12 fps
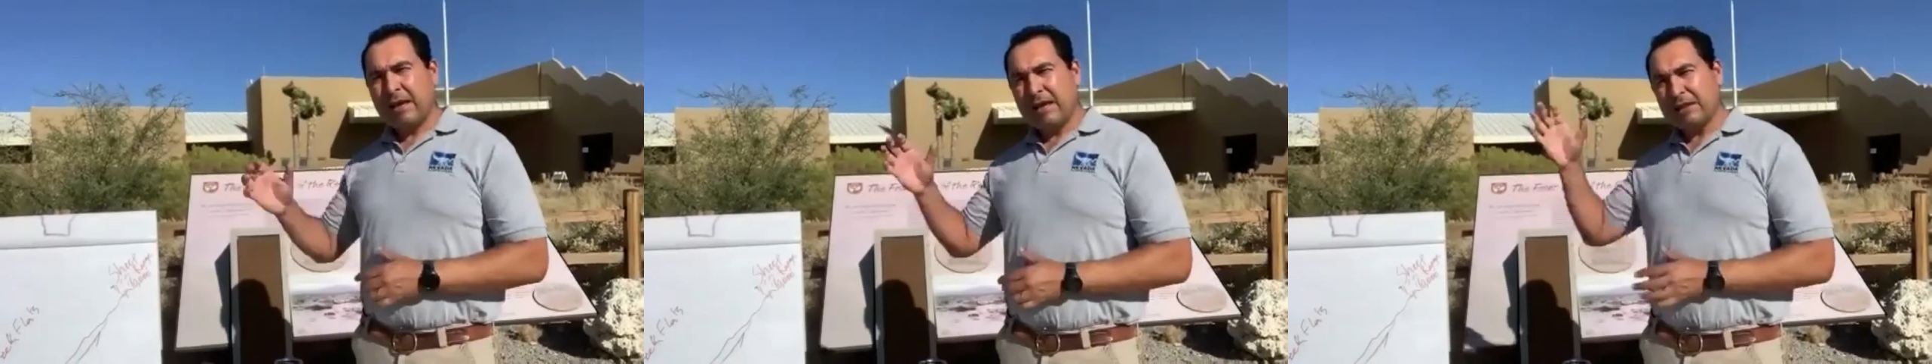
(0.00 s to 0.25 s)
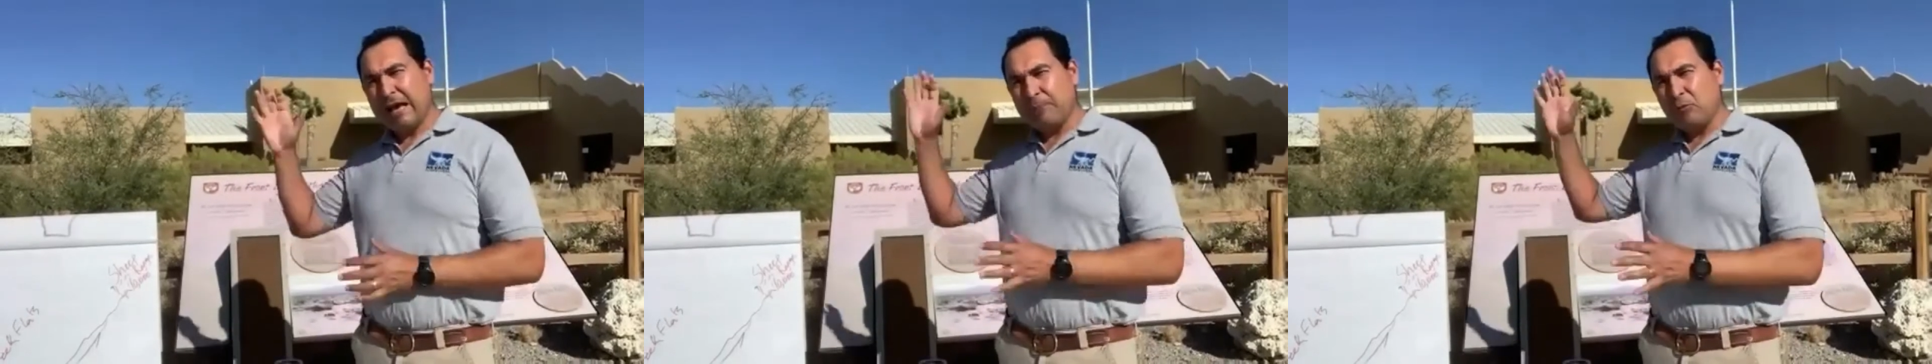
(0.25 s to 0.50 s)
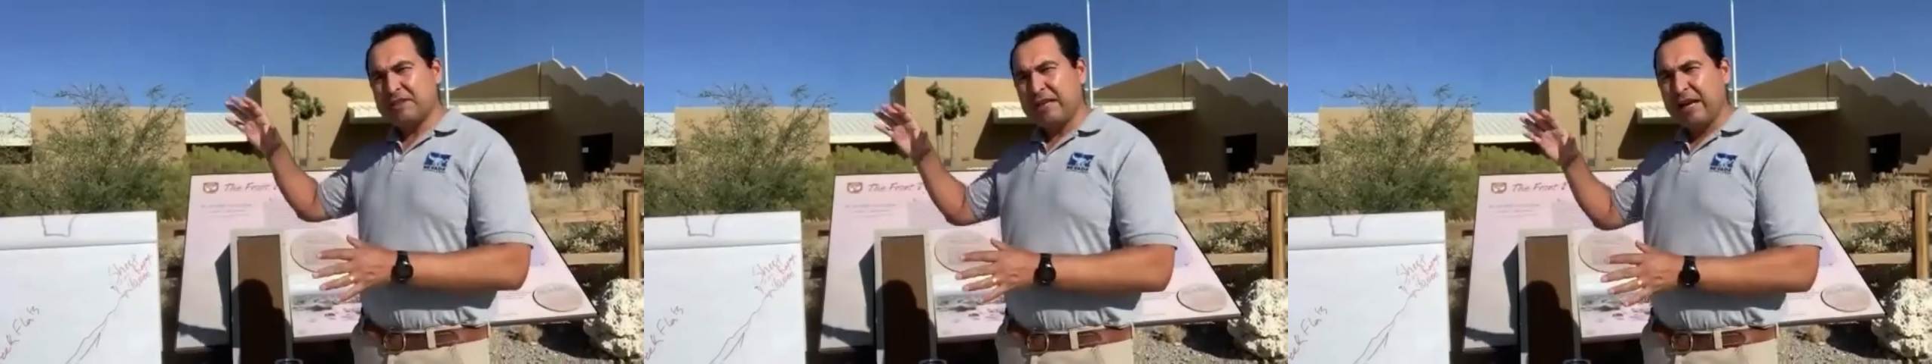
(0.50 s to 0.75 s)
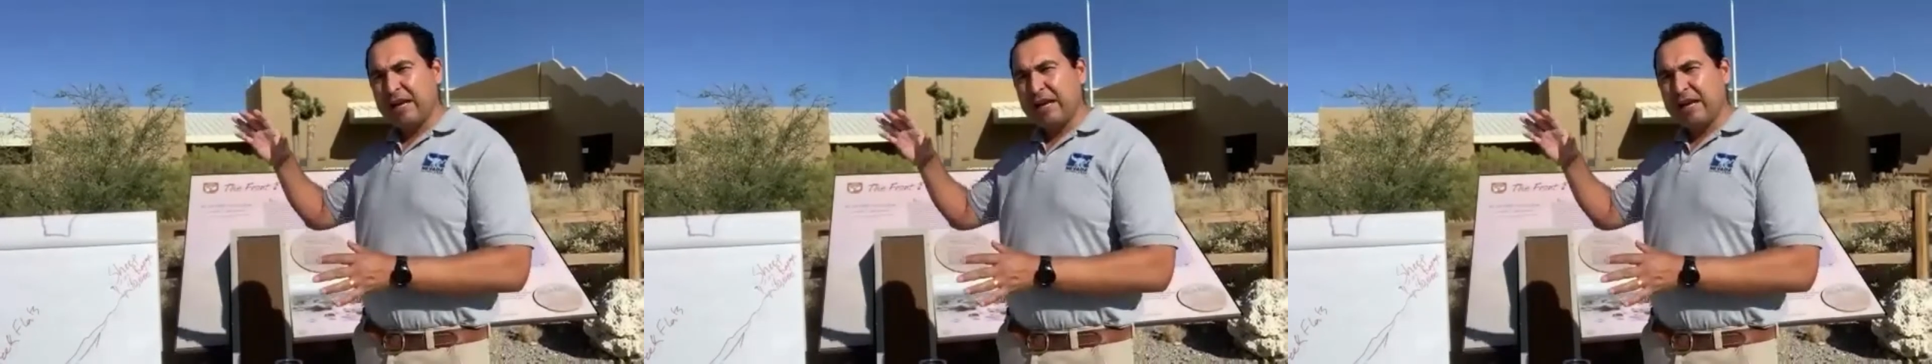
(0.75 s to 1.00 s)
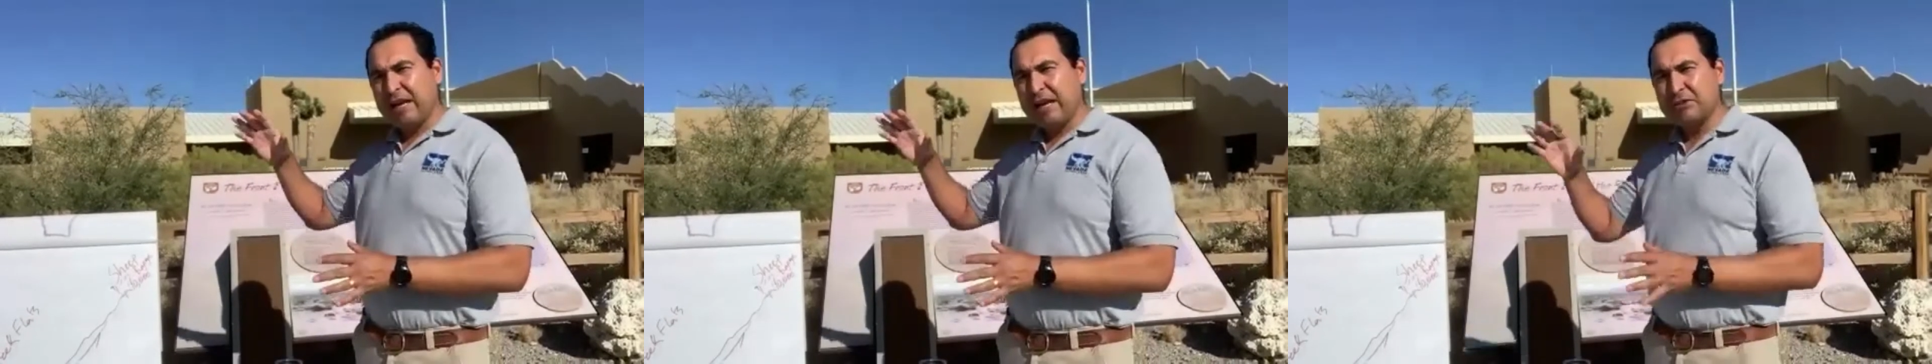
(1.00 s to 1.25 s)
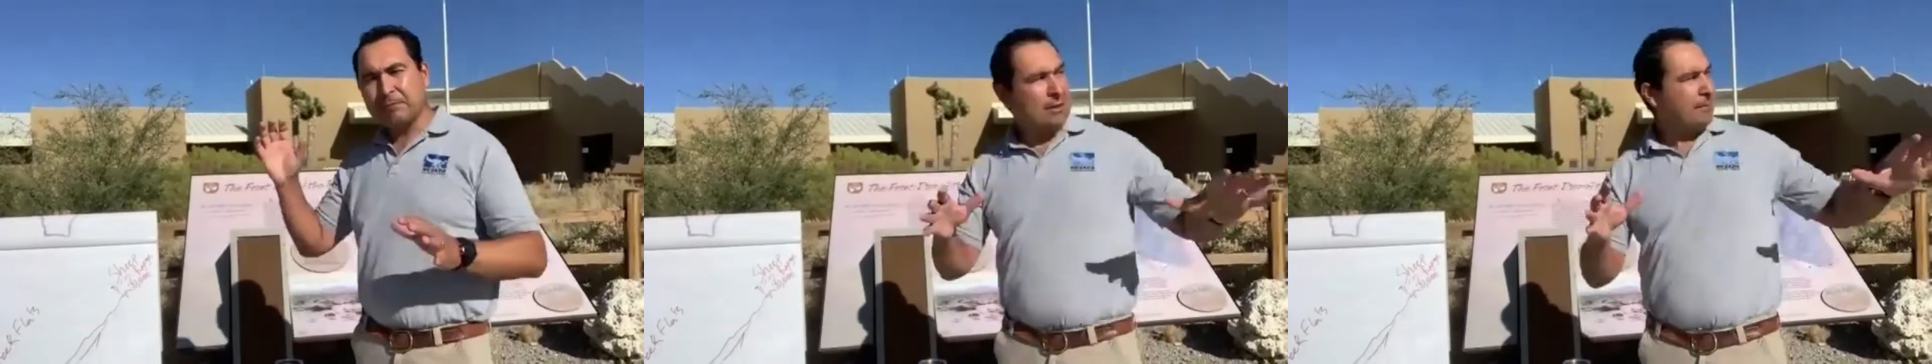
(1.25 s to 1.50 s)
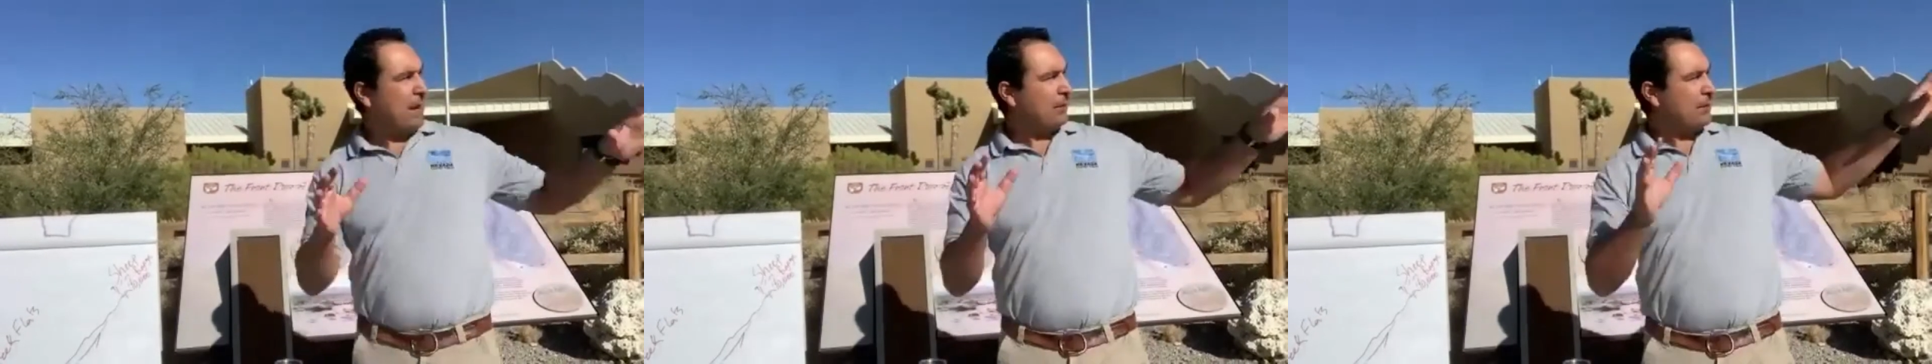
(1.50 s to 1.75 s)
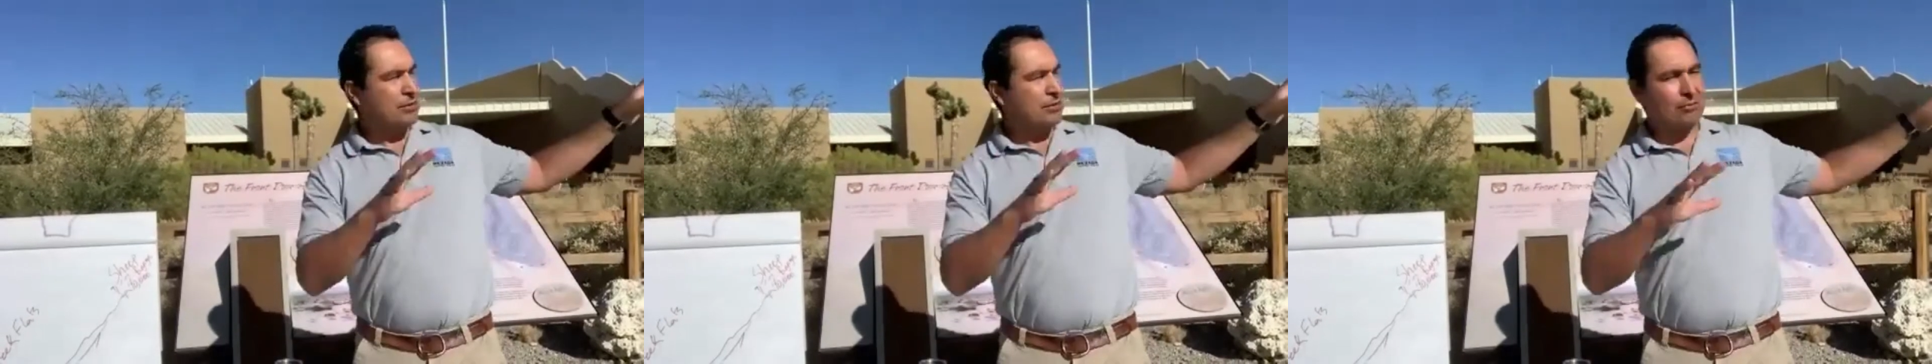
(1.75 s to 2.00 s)
That moist air dumped on
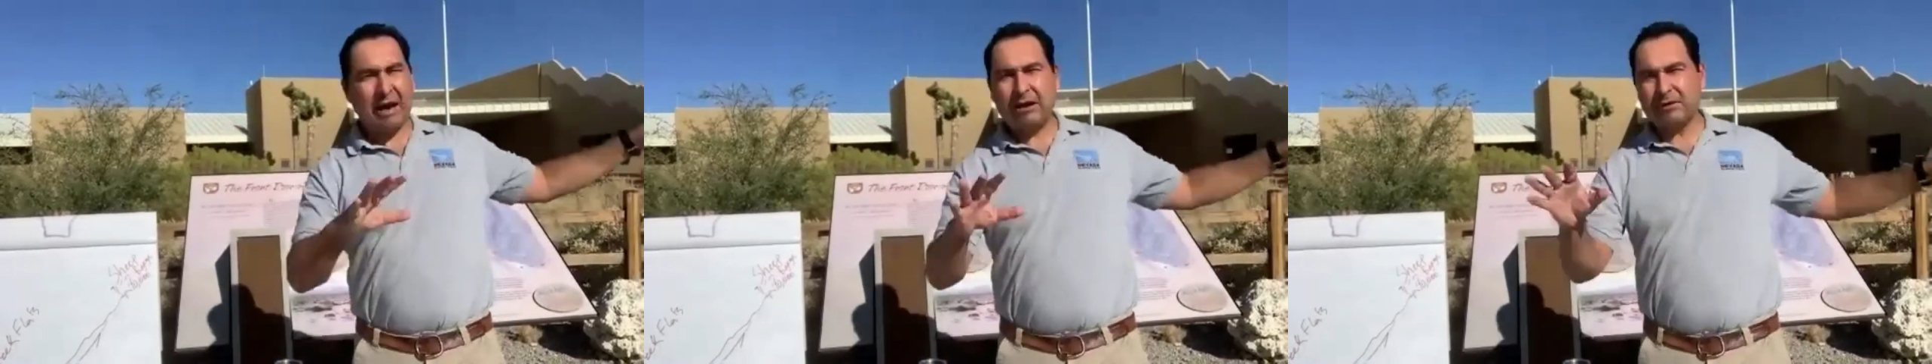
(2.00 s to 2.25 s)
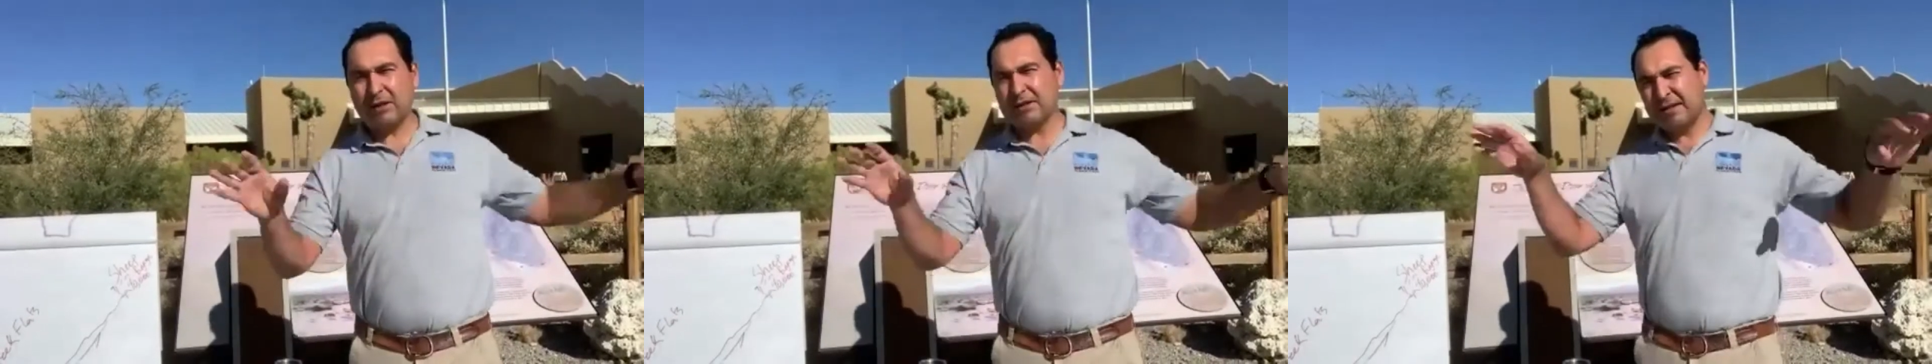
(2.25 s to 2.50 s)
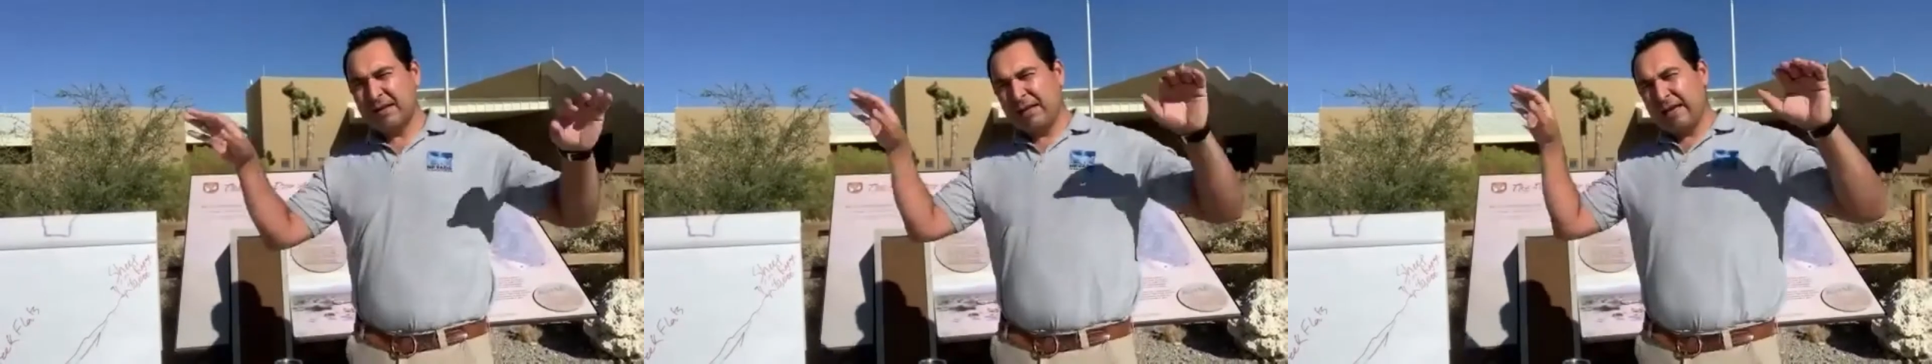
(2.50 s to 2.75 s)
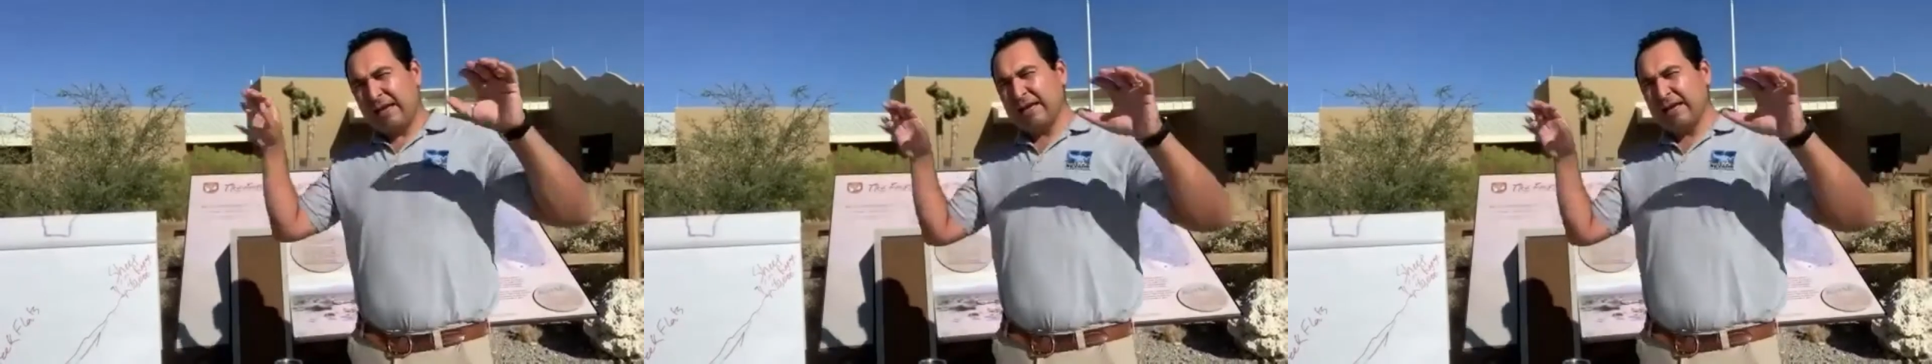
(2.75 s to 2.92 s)
the mountains around us,